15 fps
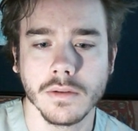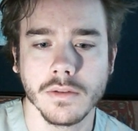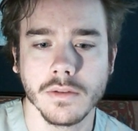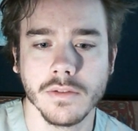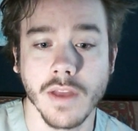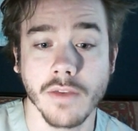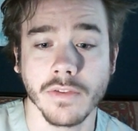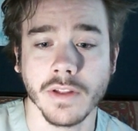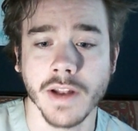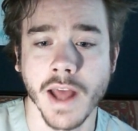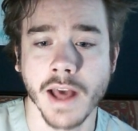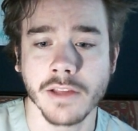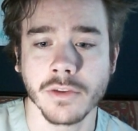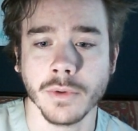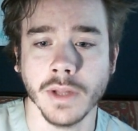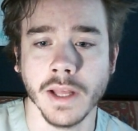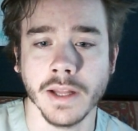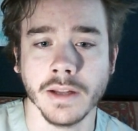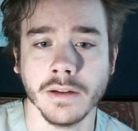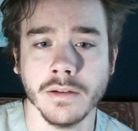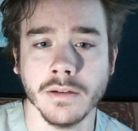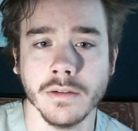It's definitely NASA
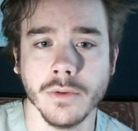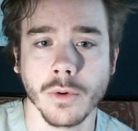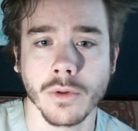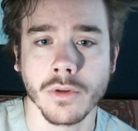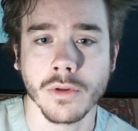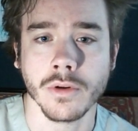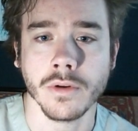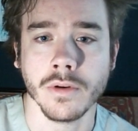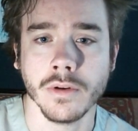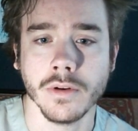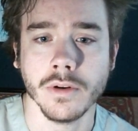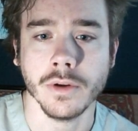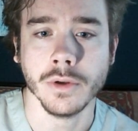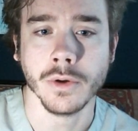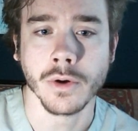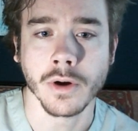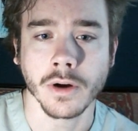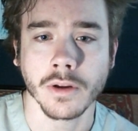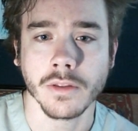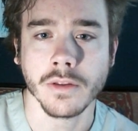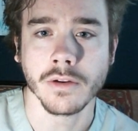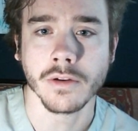related. Northern New
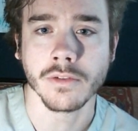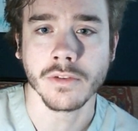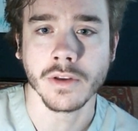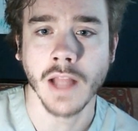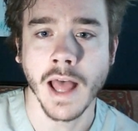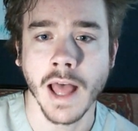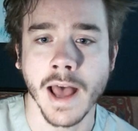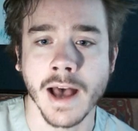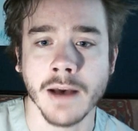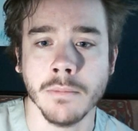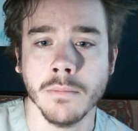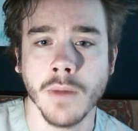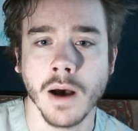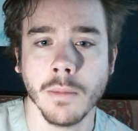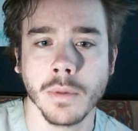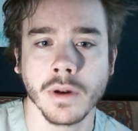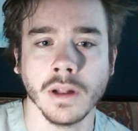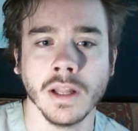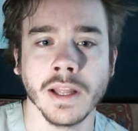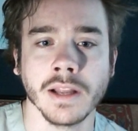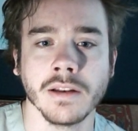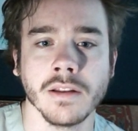York, there's a lab. I'll put a
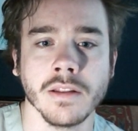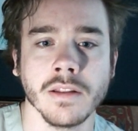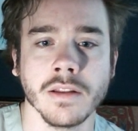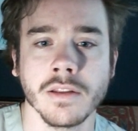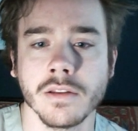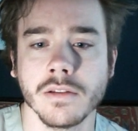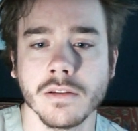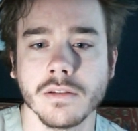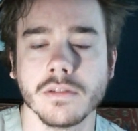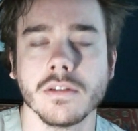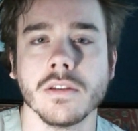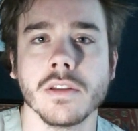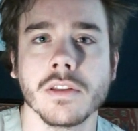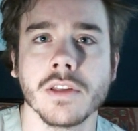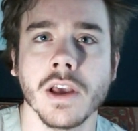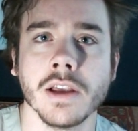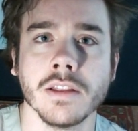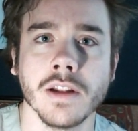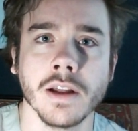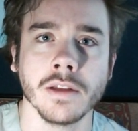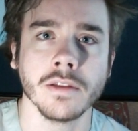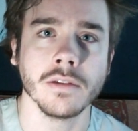link to the to the site
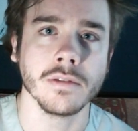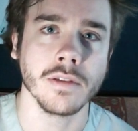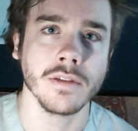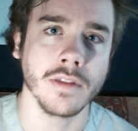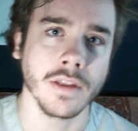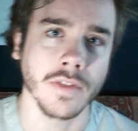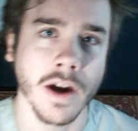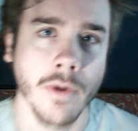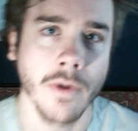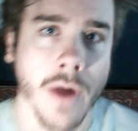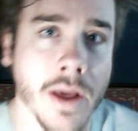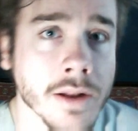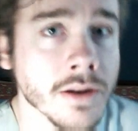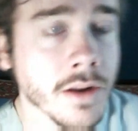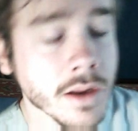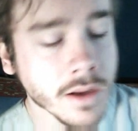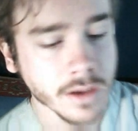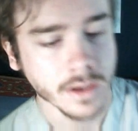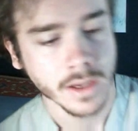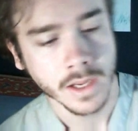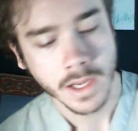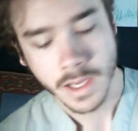that I the thing that I read.
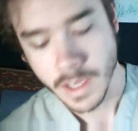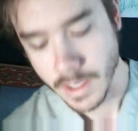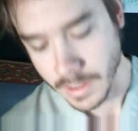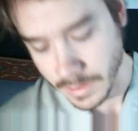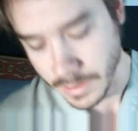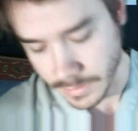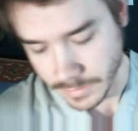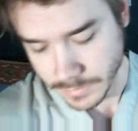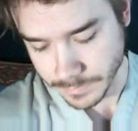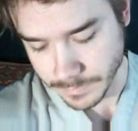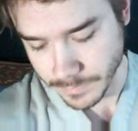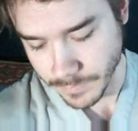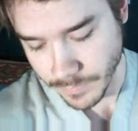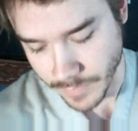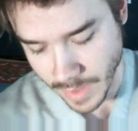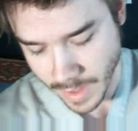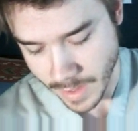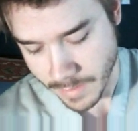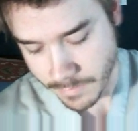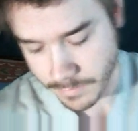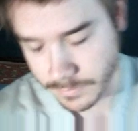They